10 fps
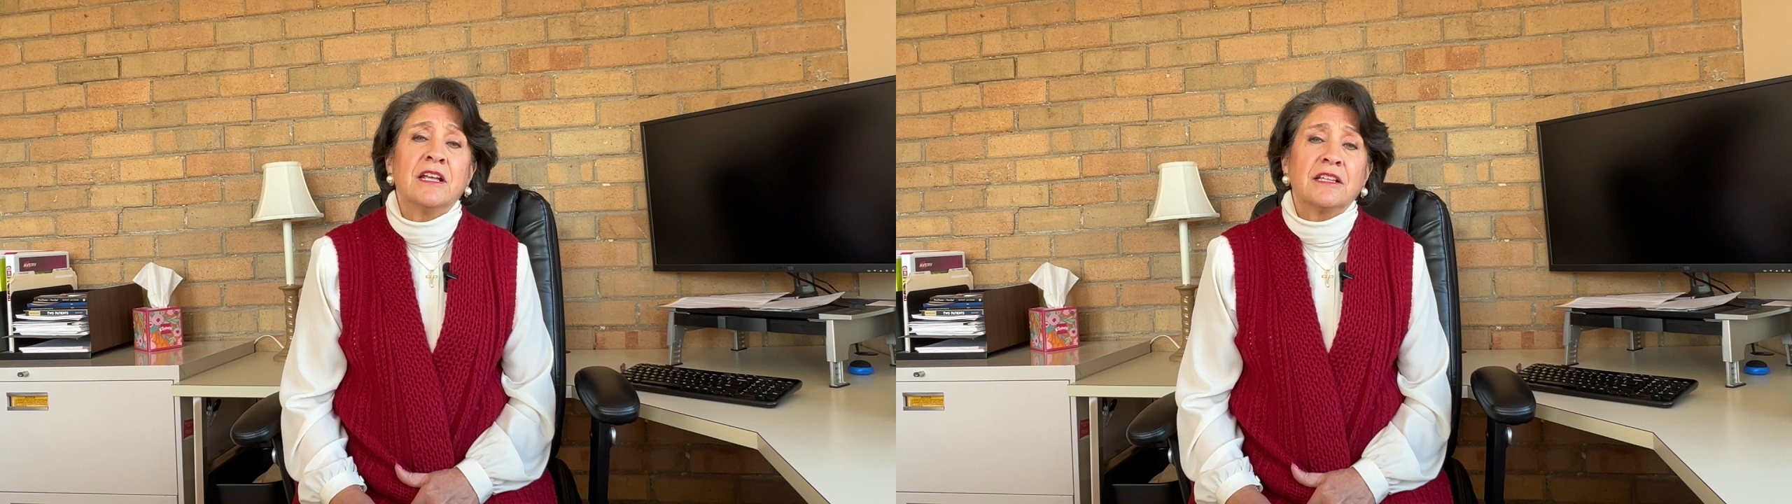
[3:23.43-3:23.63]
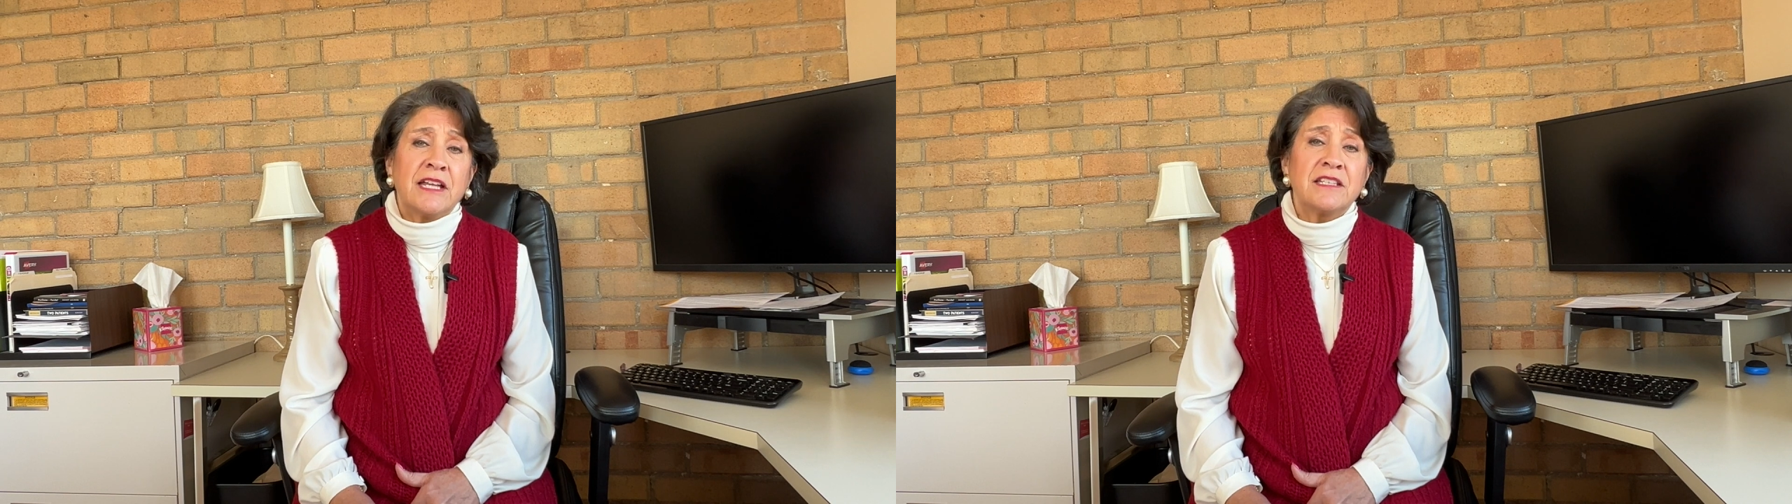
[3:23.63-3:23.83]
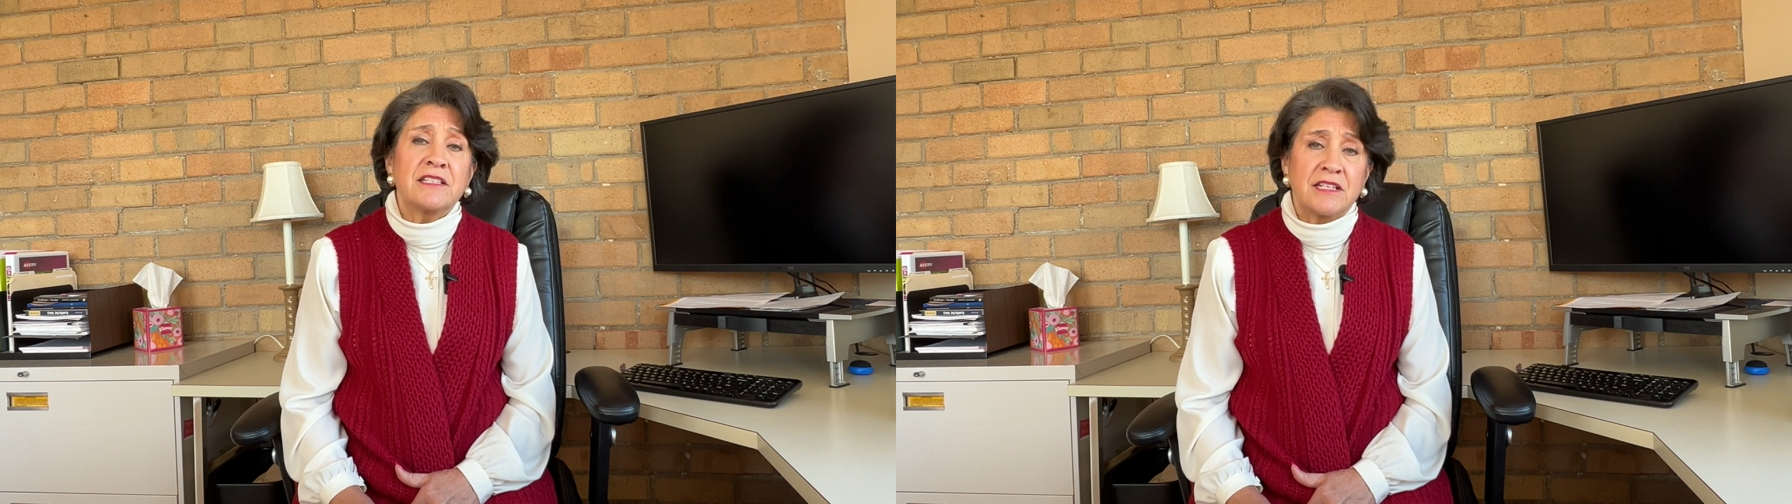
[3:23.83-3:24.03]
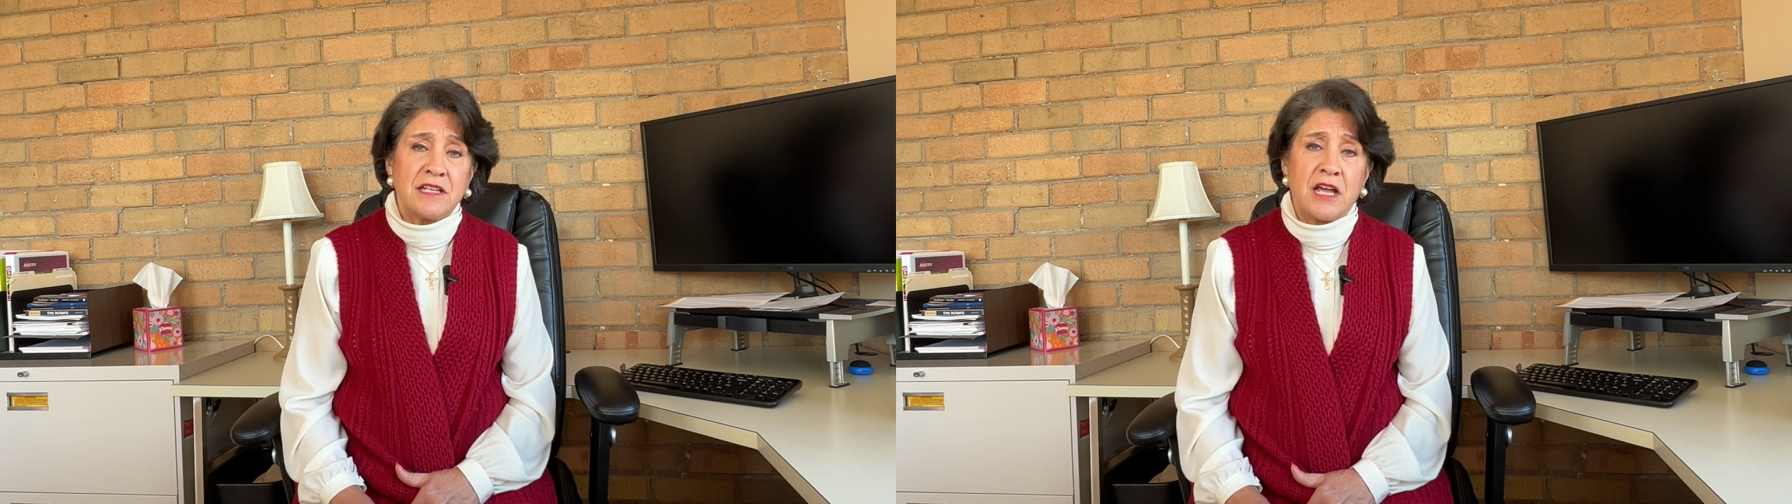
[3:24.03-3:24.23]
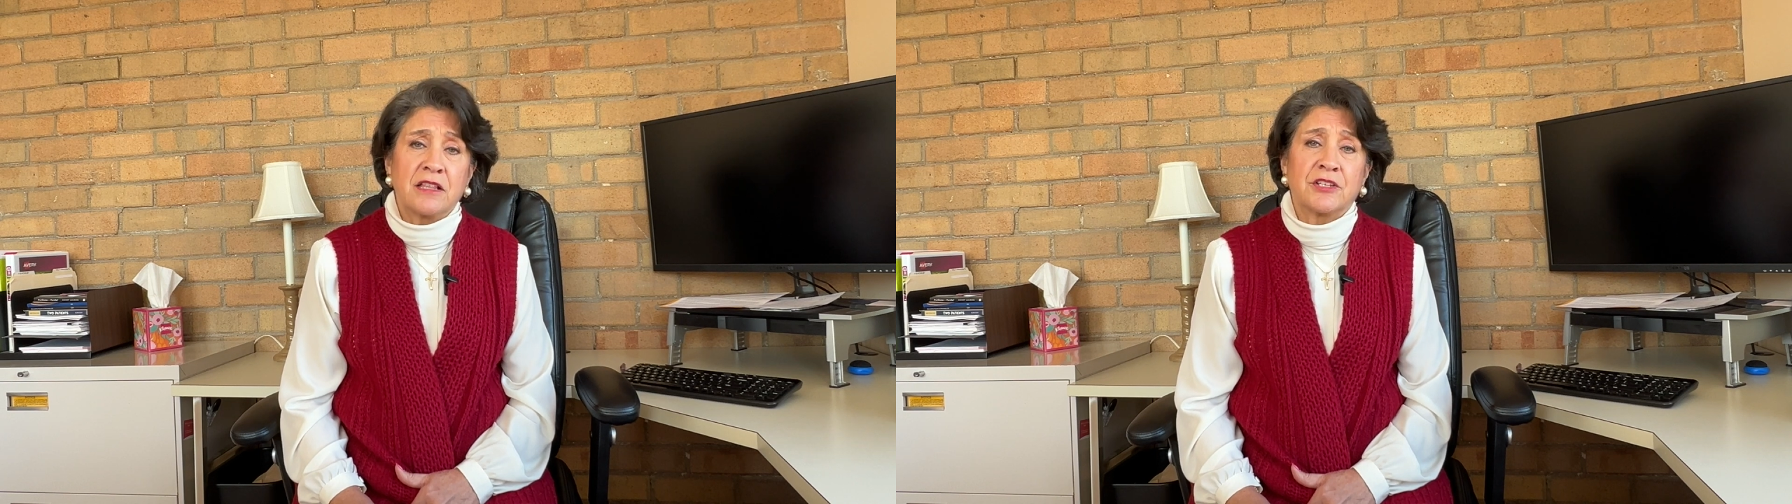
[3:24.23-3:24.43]
let's
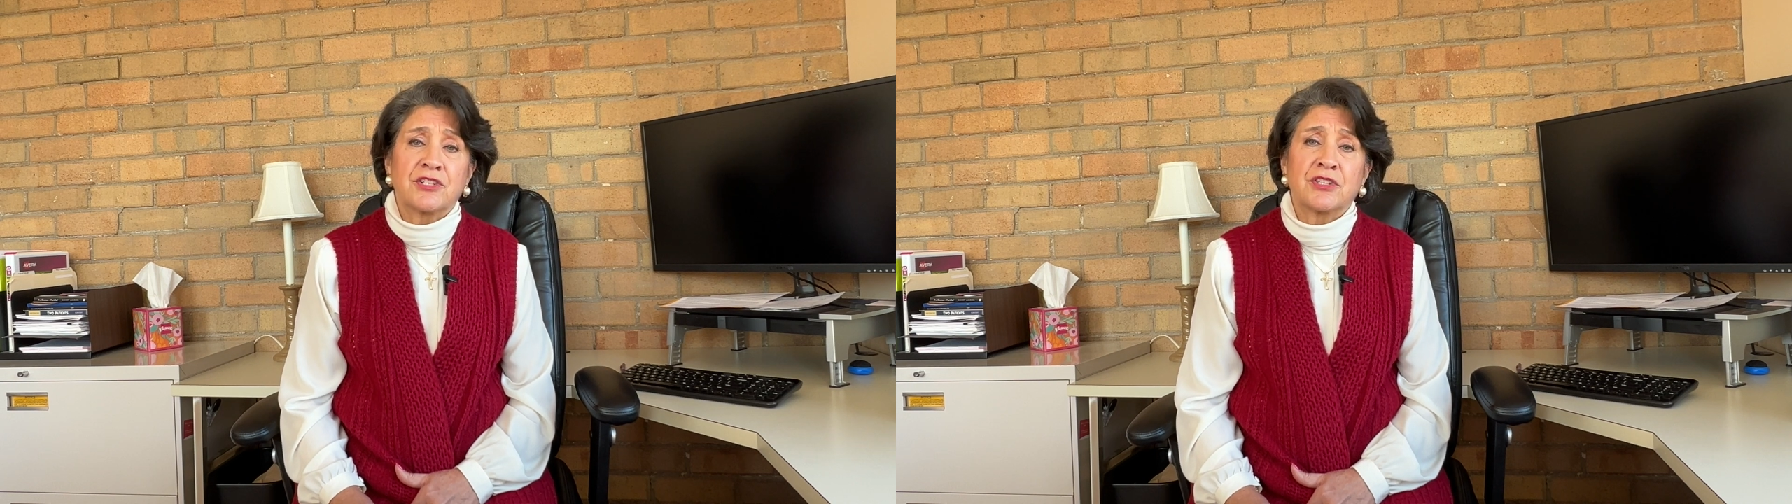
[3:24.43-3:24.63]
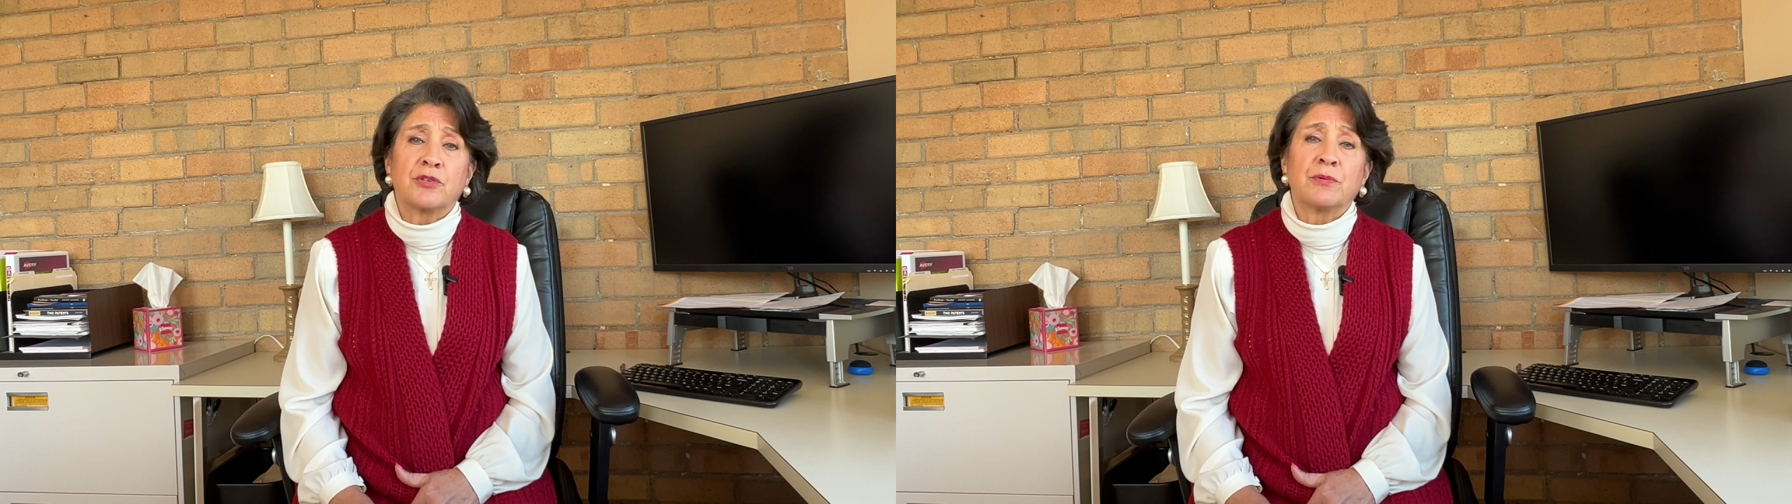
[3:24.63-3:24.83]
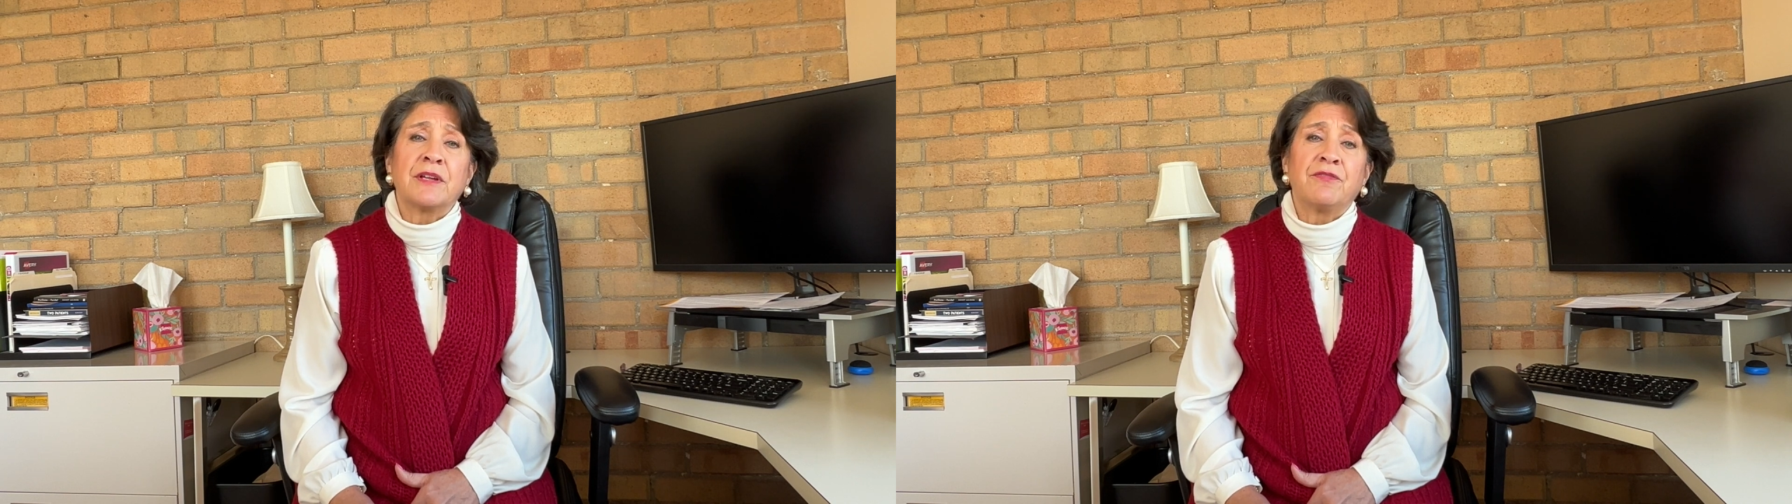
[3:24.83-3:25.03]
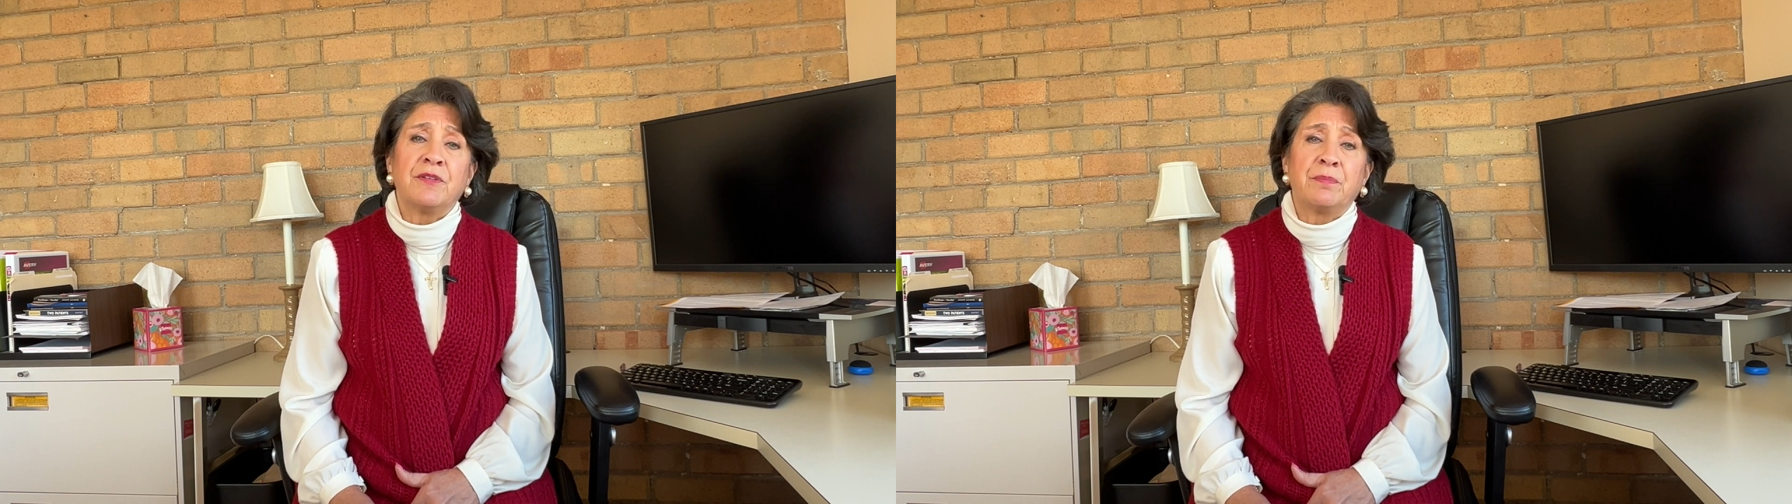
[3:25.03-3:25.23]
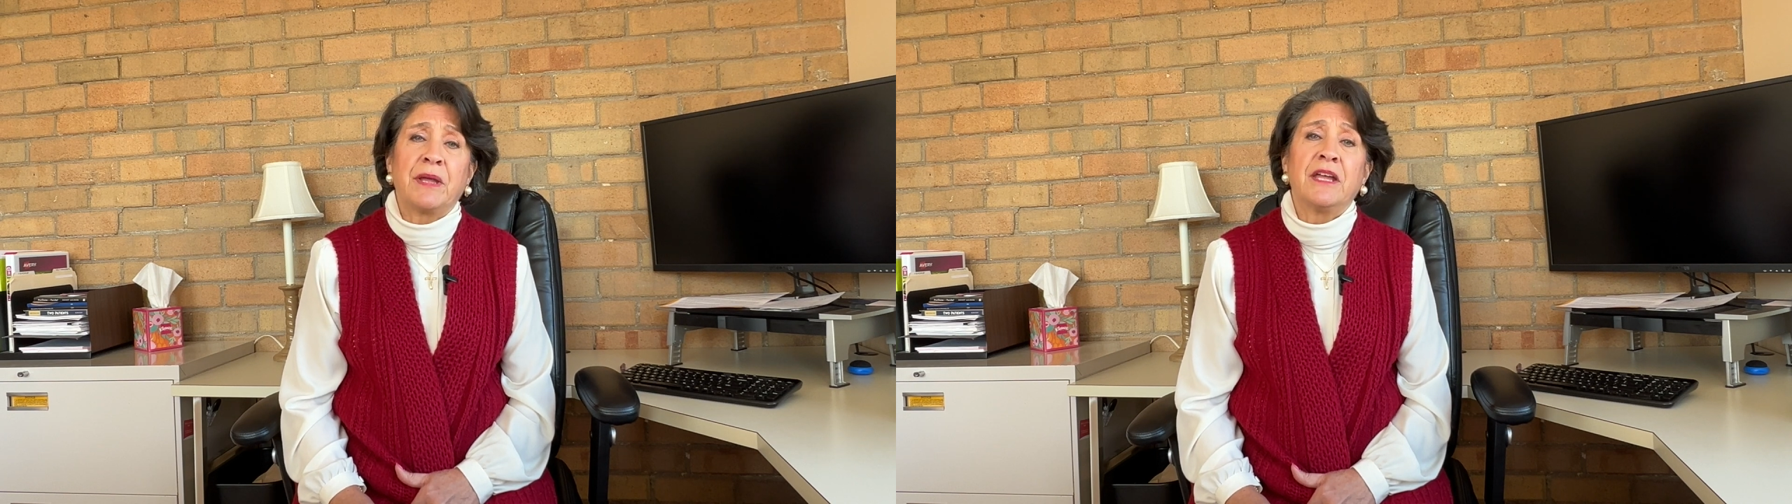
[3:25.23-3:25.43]
acknowledge the grief
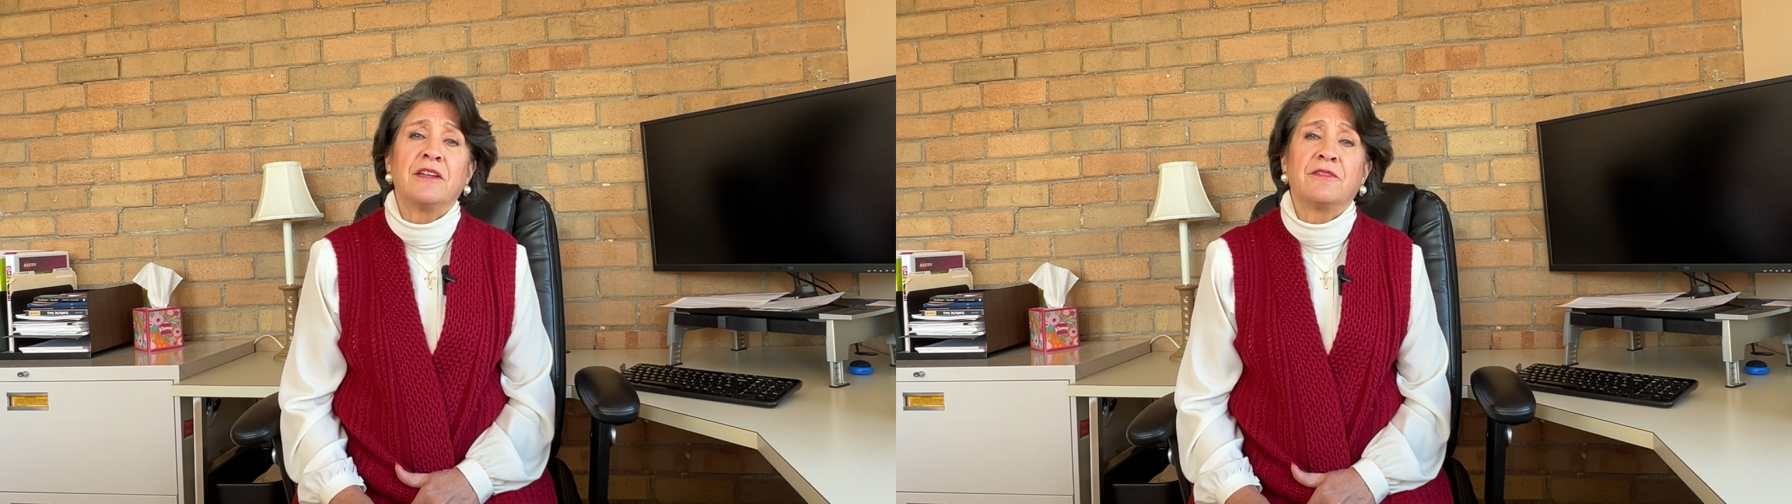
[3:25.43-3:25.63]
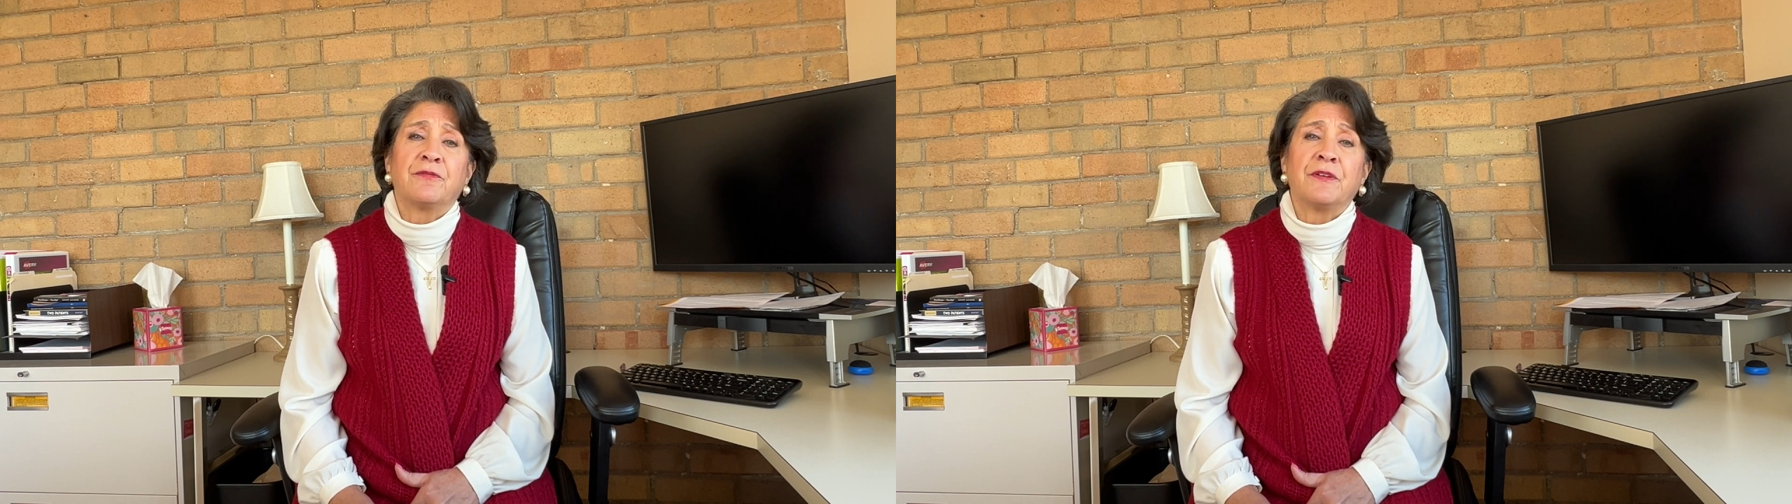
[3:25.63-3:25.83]
and pain